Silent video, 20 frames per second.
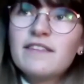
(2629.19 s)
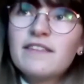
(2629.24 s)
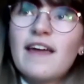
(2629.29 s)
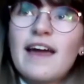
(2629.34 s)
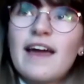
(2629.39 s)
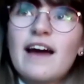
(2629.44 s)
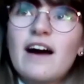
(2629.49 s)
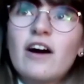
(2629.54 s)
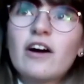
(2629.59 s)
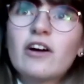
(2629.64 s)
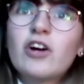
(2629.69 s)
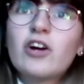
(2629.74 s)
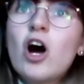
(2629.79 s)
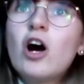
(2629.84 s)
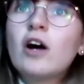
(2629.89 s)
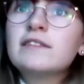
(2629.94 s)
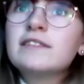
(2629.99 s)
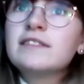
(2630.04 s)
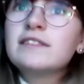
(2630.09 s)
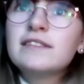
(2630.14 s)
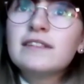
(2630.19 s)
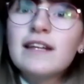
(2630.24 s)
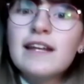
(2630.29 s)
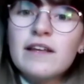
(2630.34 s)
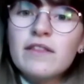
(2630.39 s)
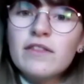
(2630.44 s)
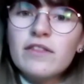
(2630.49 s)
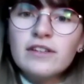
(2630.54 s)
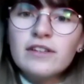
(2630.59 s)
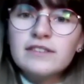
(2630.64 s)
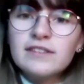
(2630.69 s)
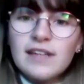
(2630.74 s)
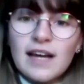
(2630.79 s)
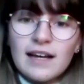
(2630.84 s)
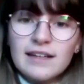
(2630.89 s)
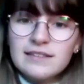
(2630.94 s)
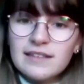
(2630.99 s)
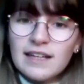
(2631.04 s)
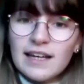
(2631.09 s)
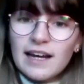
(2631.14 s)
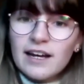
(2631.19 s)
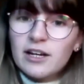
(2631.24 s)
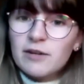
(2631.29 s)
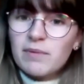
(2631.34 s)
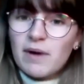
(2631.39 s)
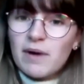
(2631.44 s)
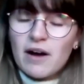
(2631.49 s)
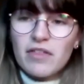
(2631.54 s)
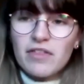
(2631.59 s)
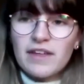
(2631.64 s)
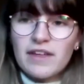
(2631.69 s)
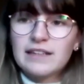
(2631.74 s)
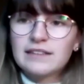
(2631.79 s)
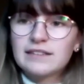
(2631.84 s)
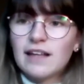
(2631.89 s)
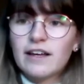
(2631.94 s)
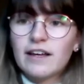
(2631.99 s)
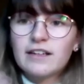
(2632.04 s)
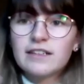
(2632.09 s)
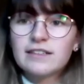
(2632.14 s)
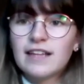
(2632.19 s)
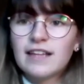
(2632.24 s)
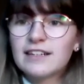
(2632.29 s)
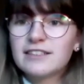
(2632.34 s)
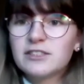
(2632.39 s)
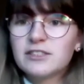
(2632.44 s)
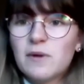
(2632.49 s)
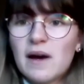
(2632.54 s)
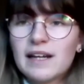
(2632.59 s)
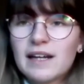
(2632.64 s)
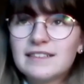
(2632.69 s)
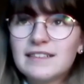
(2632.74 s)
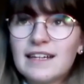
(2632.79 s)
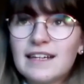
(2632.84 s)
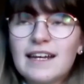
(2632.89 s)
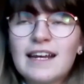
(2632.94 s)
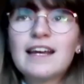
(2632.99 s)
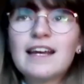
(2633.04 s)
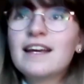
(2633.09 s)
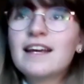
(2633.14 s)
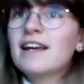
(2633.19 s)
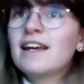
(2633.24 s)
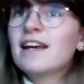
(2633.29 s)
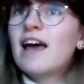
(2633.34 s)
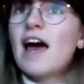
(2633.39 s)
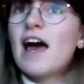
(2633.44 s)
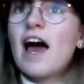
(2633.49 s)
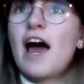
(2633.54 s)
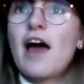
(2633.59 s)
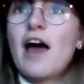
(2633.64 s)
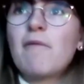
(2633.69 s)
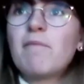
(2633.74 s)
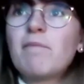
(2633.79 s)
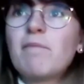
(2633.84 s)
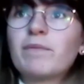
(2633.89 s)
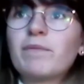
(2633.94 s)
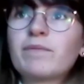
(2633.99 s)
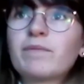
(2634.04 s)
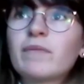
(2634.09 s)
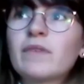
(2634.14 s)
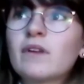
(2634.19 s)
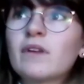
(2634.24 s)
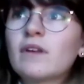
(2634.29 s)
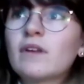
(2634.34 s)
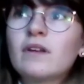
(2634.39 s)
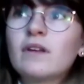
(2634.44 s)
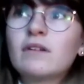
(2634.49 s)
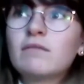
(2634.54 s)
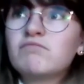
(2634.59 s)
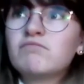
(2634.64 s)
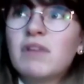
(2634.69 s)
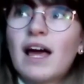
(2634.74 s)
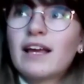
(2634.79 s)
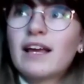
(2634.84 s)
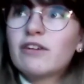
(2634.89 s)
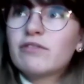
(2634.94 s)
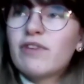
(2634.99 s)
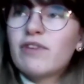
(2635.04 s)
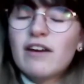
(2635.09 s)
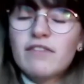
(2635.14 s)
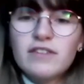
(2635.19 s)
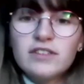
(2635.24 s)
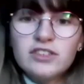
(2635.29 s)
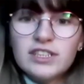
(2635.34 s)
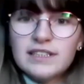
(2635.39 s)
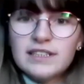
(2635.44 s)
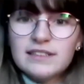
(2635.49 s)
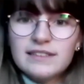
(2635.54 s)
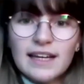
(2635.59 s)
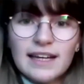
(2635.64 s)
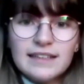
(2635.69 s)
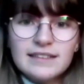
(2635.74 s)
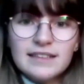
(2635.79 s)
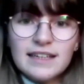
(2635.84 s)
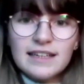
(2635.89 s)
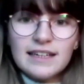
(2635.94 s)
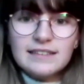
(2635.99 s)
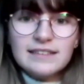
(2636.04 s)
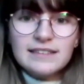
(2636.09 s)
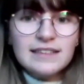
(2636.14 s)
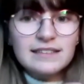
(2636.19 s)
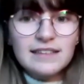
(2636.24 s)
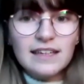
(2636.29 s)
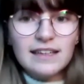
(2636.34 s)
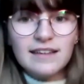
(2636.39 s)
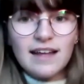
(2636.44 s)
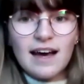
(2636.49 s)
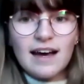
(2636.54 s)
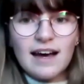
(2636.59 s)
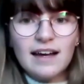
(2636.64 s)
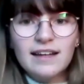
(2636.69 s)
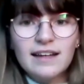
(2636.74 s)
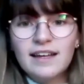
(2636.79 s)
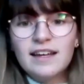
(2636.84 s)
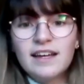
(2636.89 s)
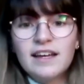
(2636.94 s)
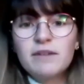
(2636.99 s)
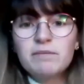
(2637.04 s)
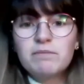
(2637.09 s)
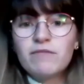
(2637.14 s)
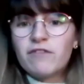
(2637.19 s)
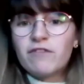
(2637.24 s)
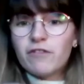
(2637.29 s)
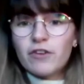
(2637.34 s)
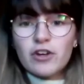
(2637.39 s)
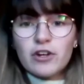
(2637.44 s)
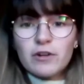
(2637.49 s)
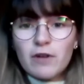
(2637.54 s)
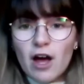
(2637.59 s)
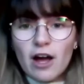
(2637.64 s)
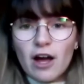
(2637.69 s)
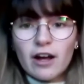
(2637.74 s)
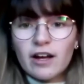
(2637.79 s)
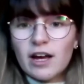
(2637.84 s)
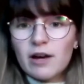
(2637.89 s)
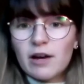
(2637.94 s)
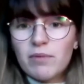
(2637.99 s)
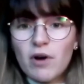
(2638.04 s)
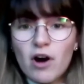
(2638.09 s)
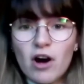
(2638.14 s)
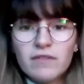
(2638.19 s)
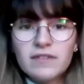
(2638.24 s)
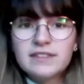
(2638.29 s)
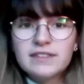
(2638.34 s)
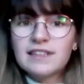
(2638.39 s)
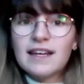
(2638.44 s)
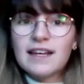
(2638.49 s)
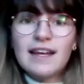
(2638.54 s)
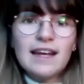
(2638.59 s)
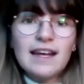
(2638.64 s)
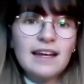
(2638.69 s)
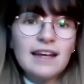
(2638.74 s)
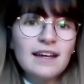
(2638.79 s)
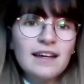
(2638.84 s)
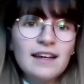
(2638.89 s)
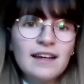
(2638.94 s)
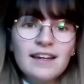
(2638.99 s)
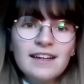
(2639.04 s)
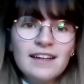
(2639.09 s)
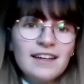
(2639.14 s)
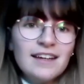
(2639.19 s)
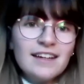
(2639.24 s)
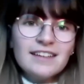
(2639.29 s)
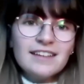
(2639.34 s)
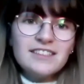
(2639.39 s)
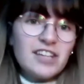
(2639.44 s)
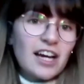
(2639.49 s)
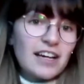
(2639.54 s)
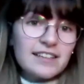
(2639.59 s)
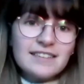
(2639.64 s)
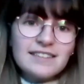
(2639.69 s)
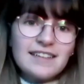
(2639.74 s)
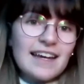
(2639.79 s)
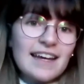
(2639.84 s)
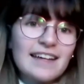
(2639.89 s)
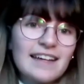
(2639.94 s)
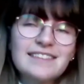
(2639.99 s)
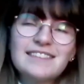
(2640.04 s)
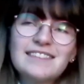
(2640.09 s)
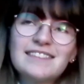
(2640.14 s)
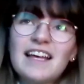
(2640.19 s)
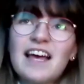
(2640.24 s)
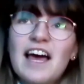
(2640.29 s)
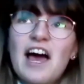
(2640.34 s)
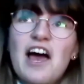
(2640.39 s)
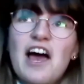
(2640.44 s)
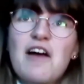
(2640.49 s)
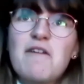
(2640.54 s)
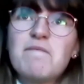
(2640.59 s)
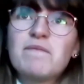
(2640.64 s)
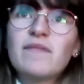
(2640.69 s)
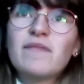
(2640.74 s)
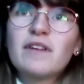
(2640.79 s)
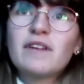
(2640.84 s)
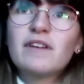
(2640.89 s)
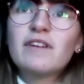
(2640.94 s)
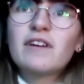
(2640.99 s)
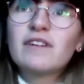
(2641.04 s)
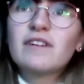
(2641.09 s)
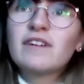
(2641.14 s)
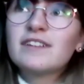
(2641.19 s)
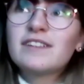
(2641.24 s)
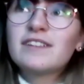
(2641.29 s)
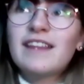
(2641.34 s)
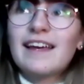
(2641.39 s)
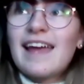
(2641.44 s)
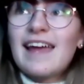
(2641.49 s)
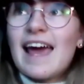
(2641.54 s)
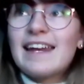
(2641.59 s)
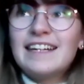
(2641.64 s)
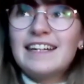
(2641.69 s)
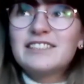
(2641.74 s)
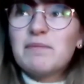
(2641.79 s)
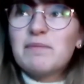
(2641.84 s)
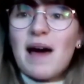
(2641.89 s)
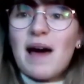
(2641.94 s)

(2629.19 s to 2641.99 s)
They are constantly enthusiastic about things like sexuality, um, like refugee status, things like that, food, hunger, poverty, justice, um, they're getting into